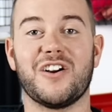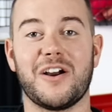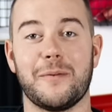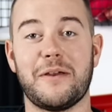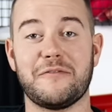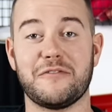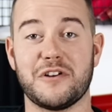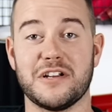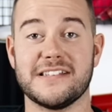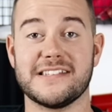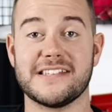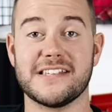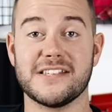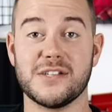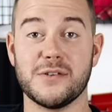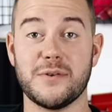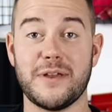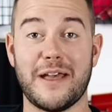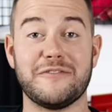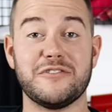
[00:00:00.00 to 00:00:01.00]
All right, my
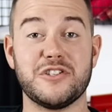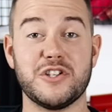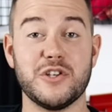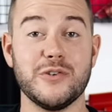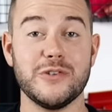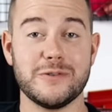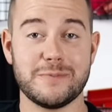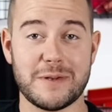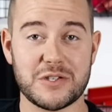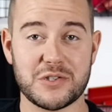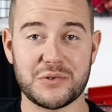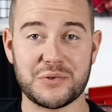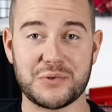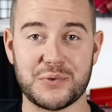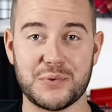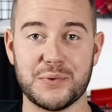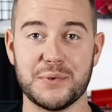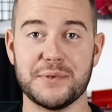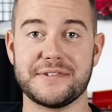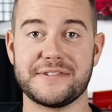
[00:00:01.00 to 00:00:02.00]
friends, so you have two
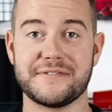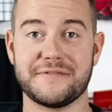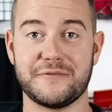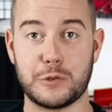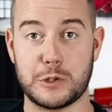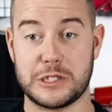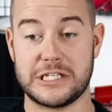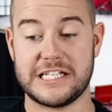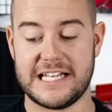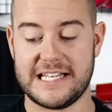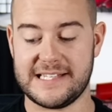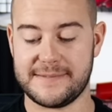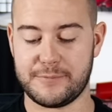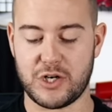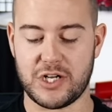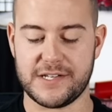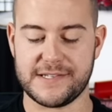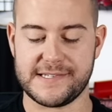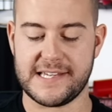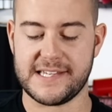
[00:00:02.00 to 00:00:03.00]
special tools for
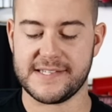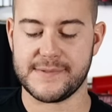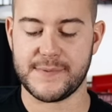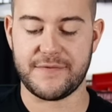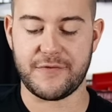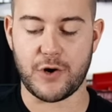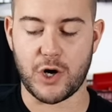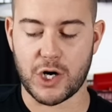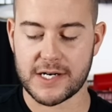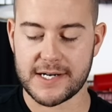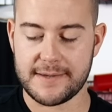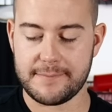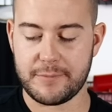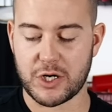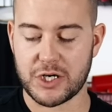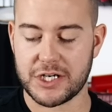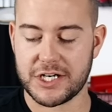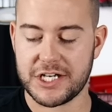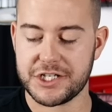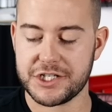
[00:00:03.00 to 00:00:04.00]
today's process. We've already
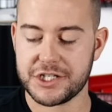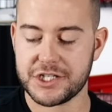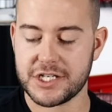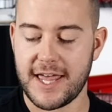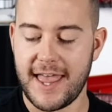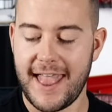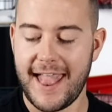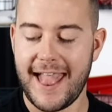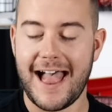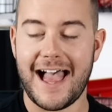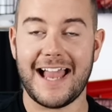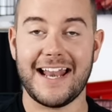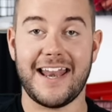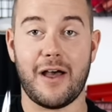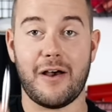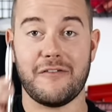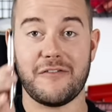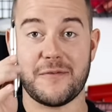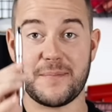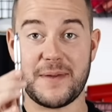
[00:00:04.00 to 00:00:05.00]
burnished.
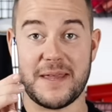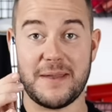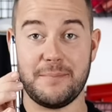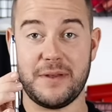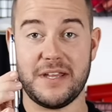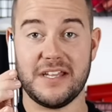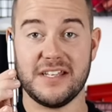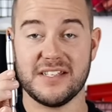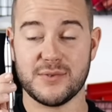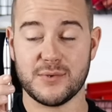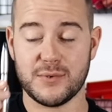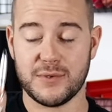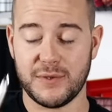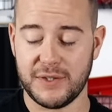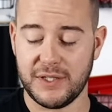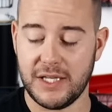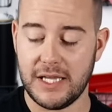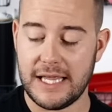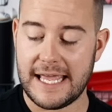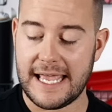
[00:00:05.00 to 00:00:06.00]
I now have a pin pin
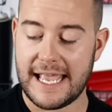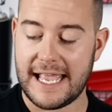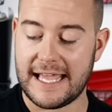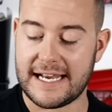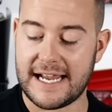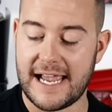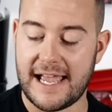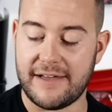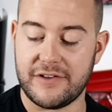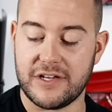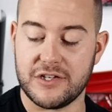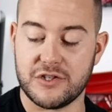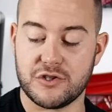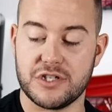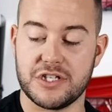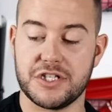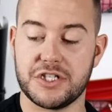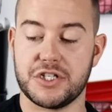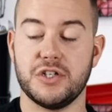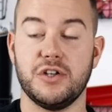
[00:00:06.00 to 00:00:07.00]
tool and I have a
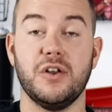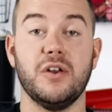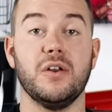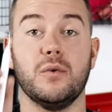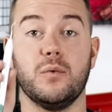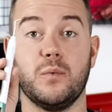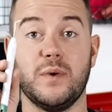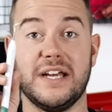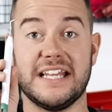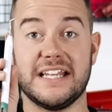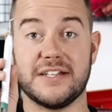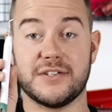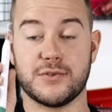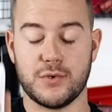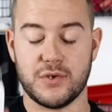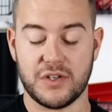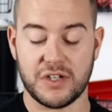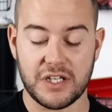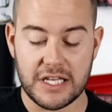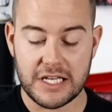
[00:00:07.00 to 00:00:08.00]
traditional weeding
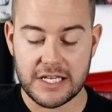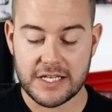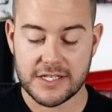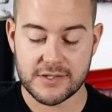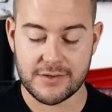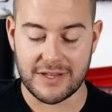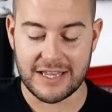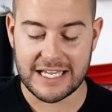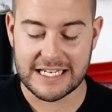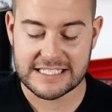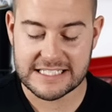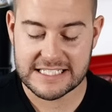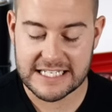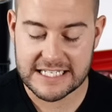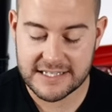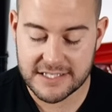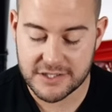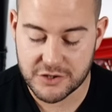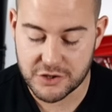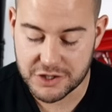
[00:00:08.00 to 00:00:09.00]
tool. So I like to
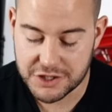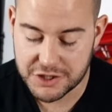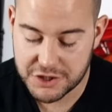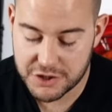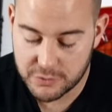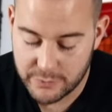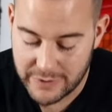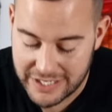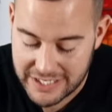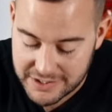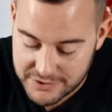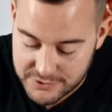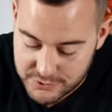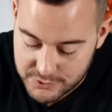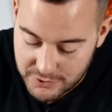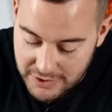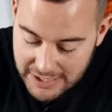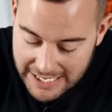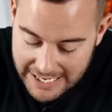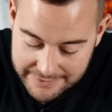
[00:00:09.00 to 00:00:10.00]
take the traditional weeding
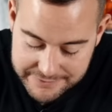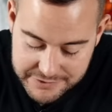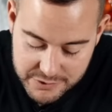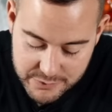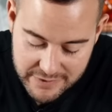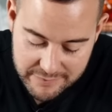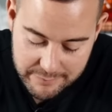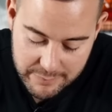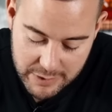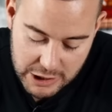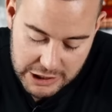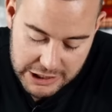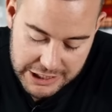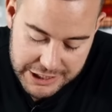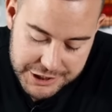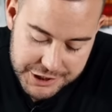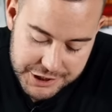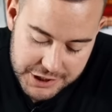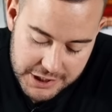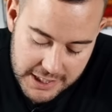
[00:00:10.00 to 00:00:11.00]
tool after we've
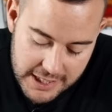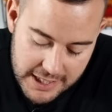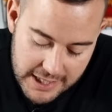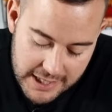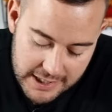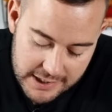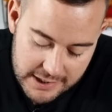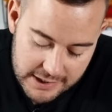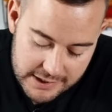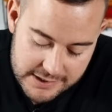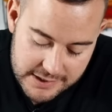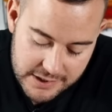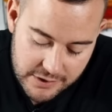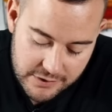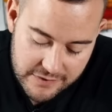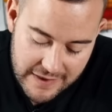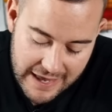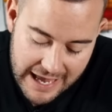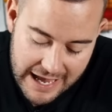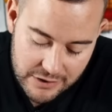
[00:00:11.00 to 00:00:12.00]
burnished. I like to
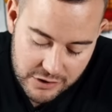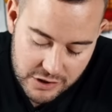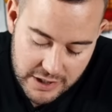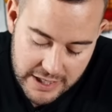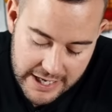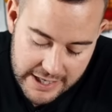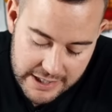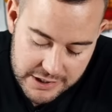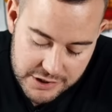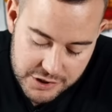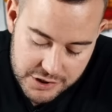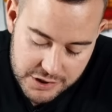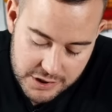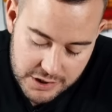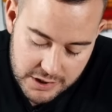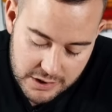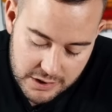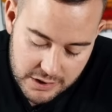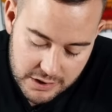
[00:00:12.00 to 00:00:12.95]
go to the outer edge.